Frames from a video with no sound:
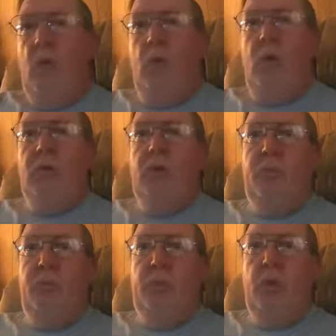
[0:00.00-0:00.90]
We should
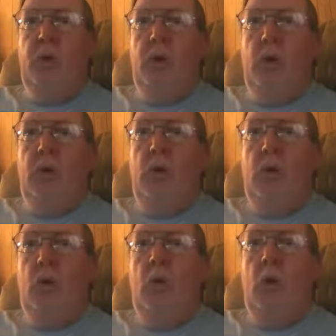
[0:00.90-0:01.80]
be putting on the
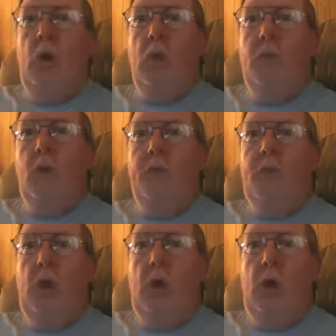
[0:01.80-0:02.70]
whole armor
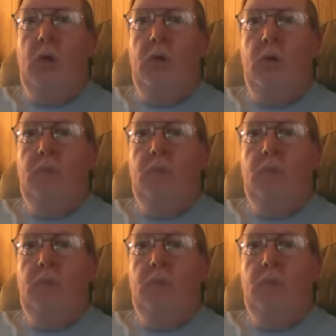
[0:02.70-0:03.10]
of God.